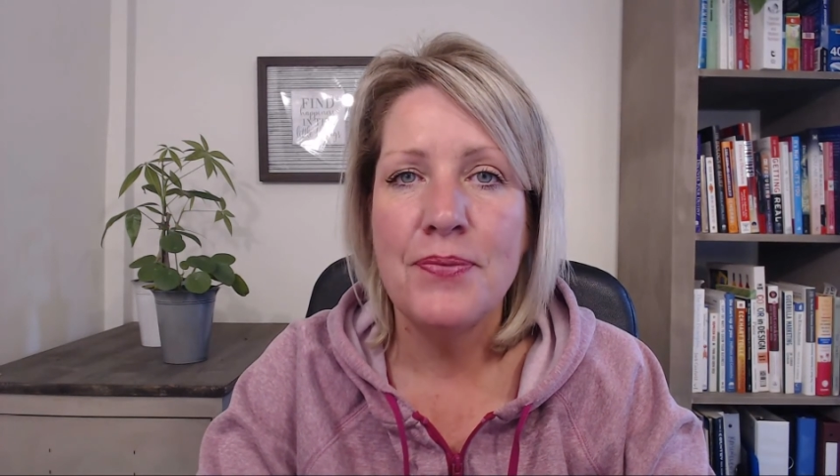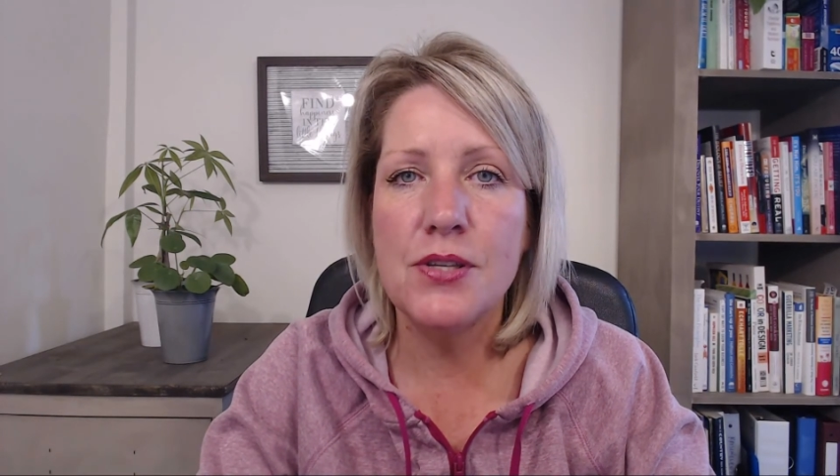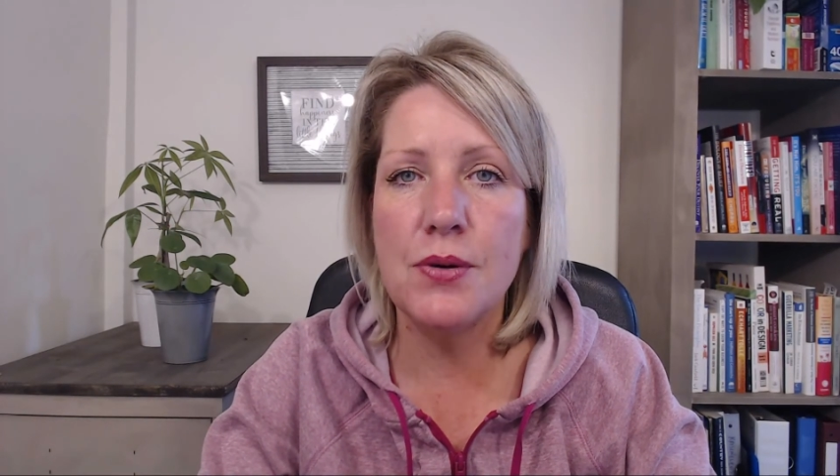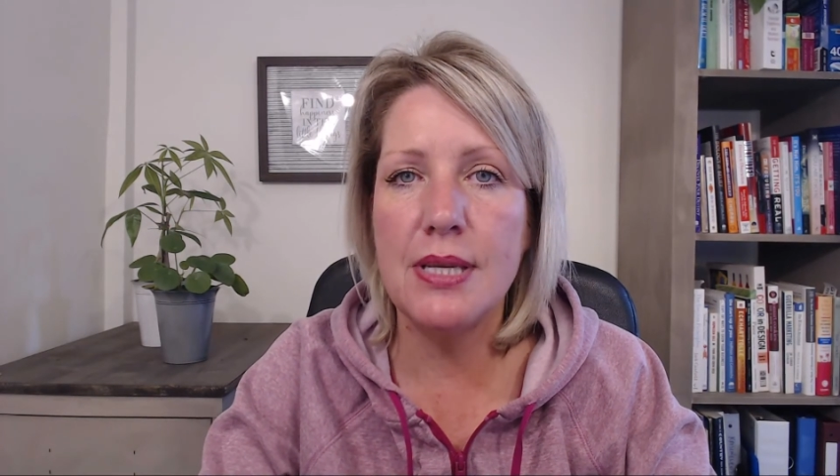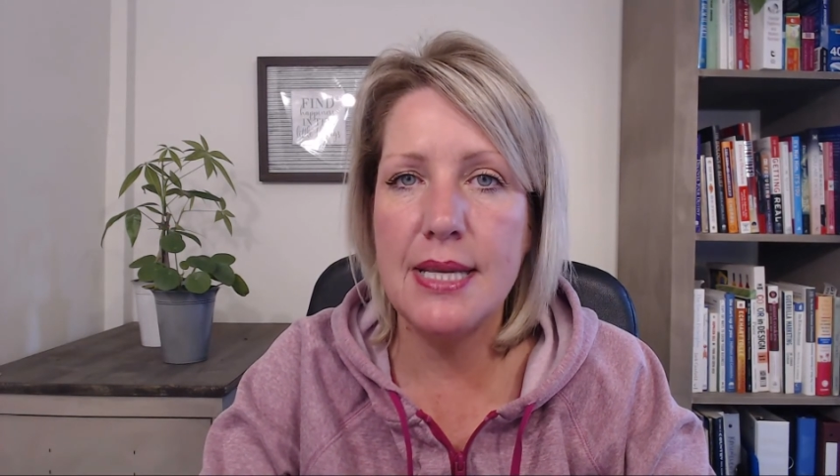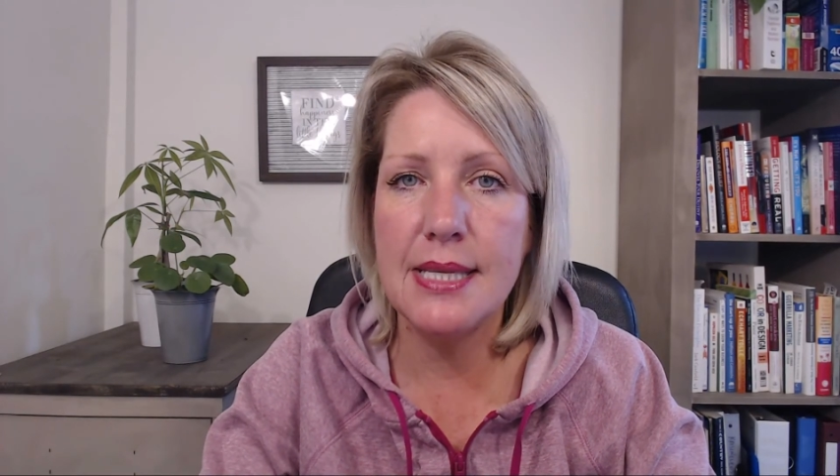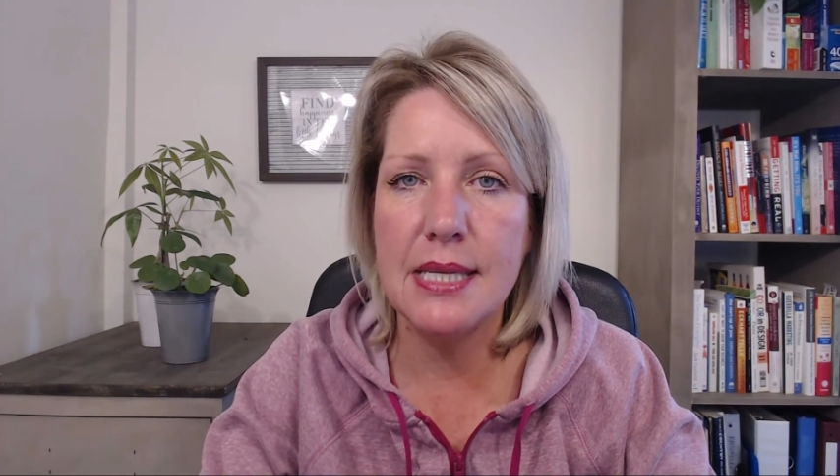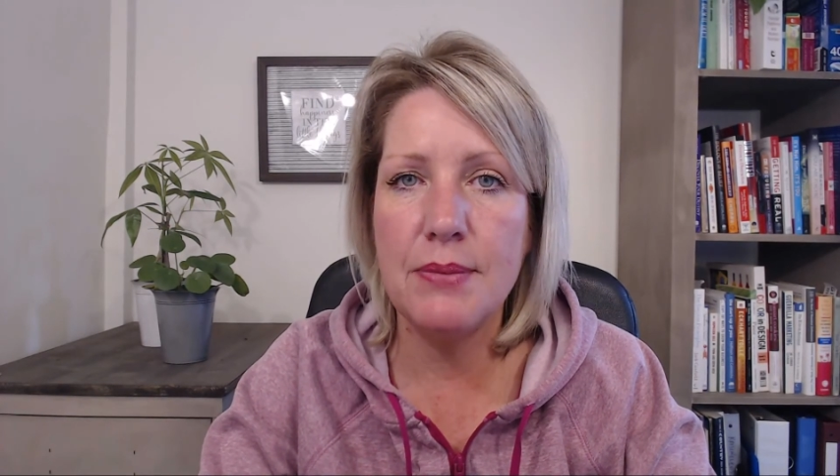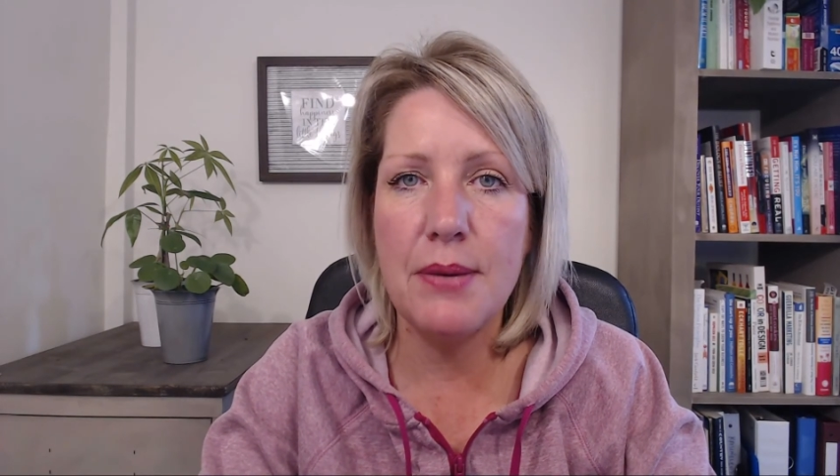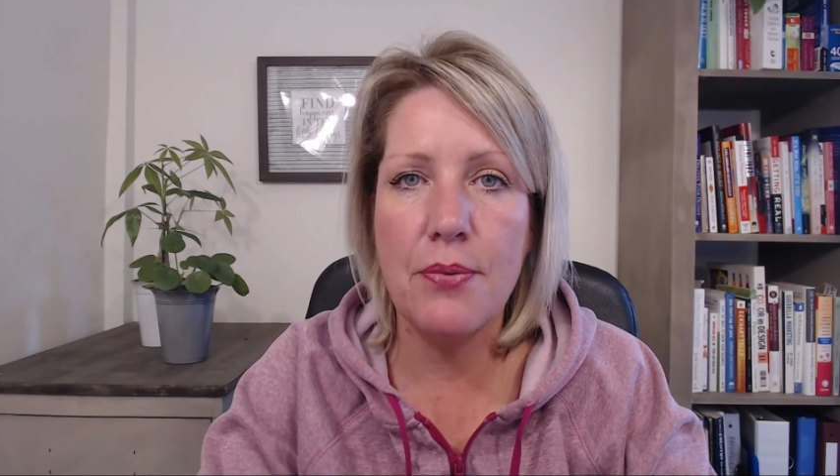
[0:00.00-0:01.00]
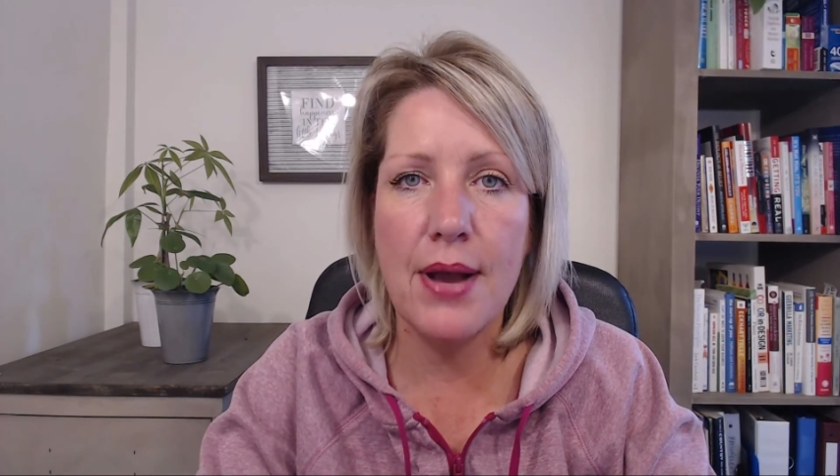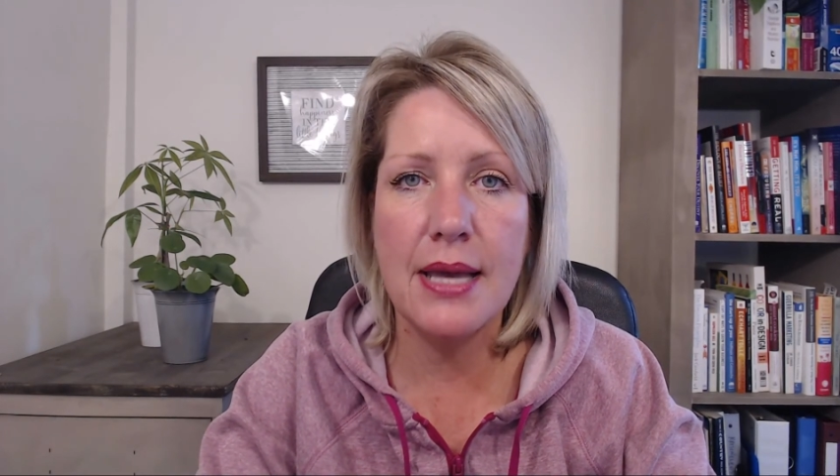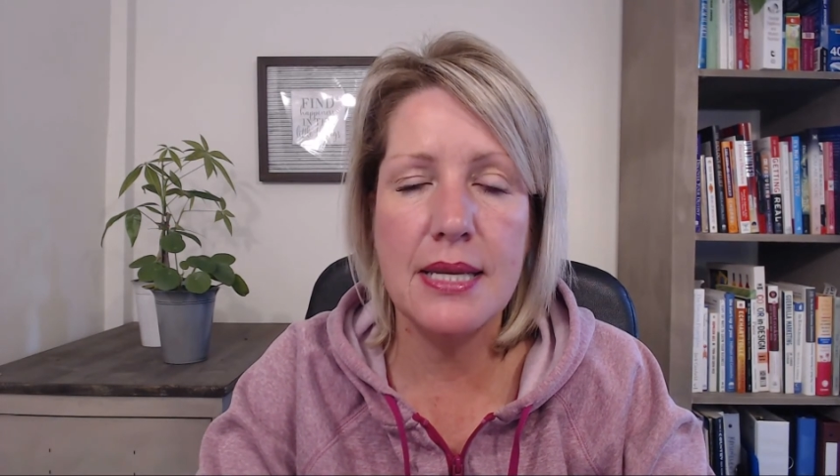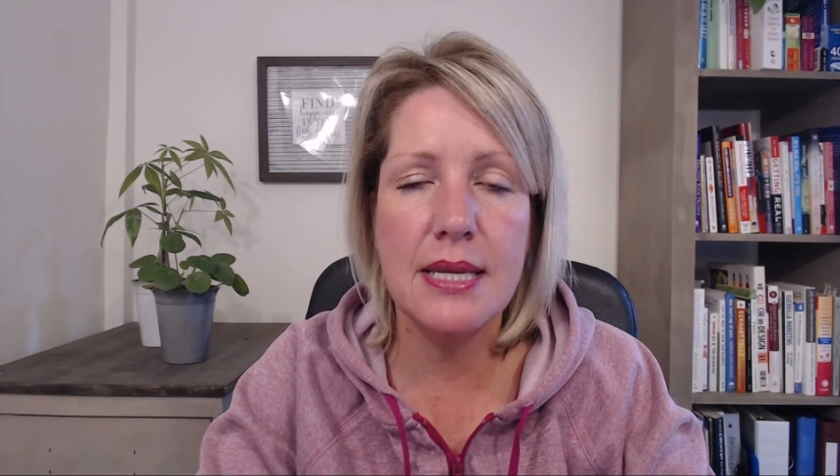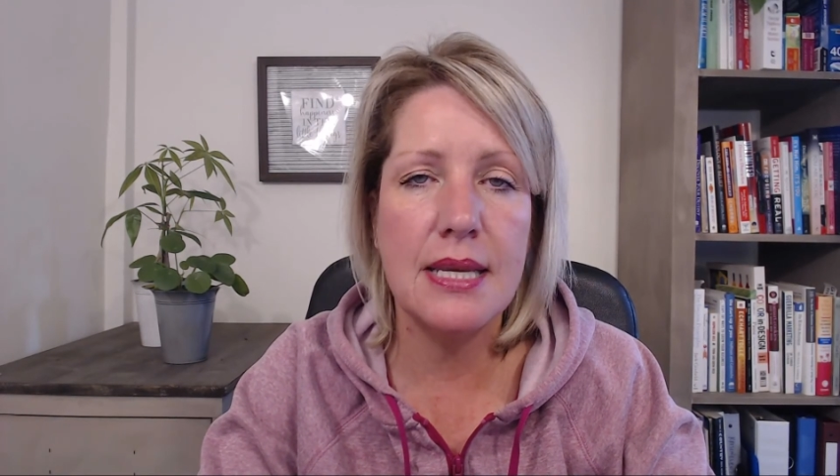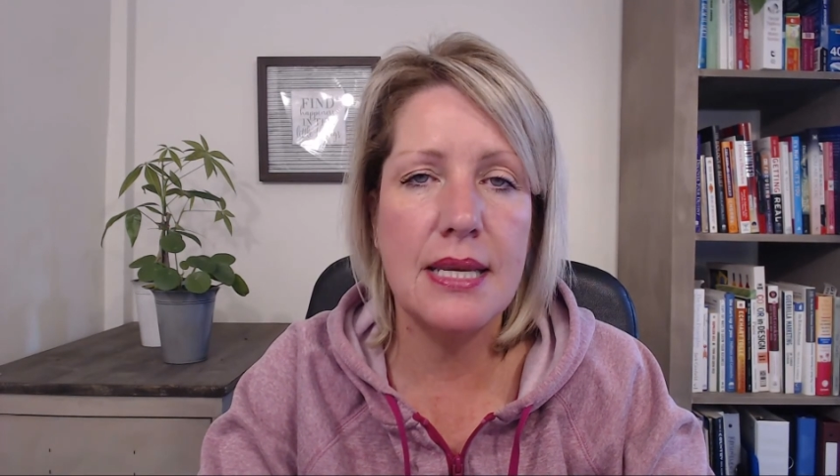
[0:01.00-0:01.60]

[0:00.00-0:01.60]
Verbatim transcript: So it needs to be branded,